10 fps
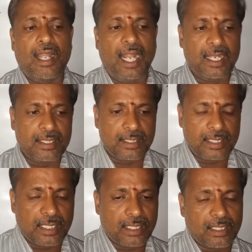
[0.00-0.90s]
and
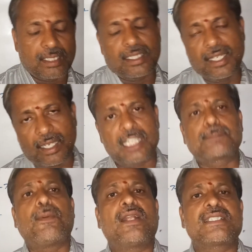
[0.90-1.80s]
in
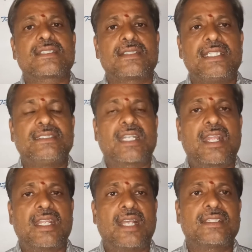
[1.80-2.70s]
response,
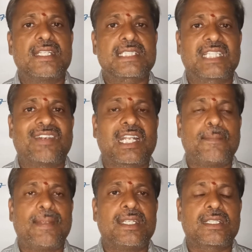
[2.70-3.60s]
Indira Gandhi's
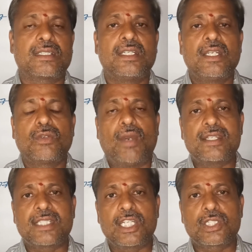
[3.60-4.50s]
government
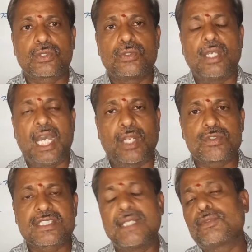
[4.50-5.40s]
wanted to
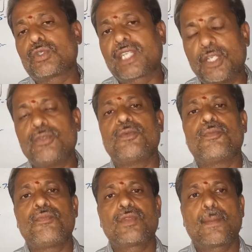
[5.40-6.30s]
announce them to give
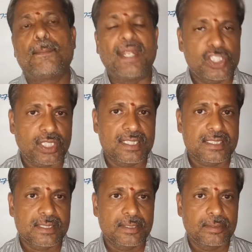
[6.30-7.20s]

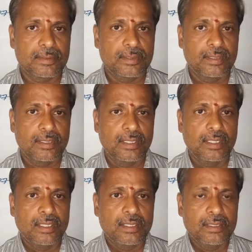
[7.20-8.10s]
pensions.
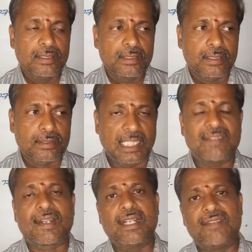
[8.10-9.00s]
They
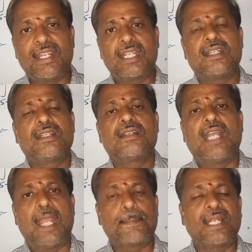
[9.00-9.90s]
were living
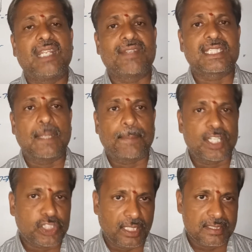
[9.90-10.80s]
happily with the
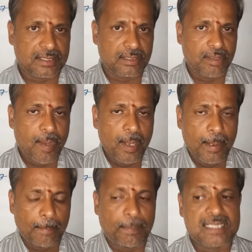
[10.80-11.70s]
pensions,
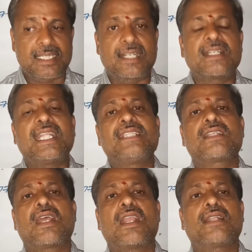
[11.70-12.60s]
but suddenly
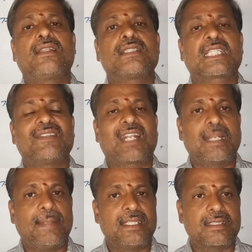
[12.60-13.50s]
Indira Gandhi's
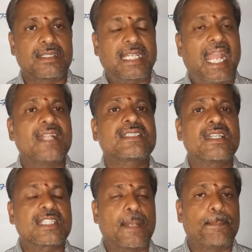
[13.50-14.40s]
government
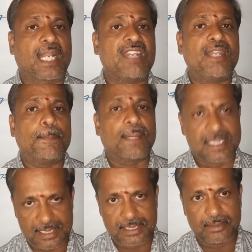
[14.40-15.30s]
cancelled the privy
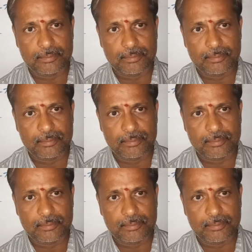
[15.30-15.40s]
purse.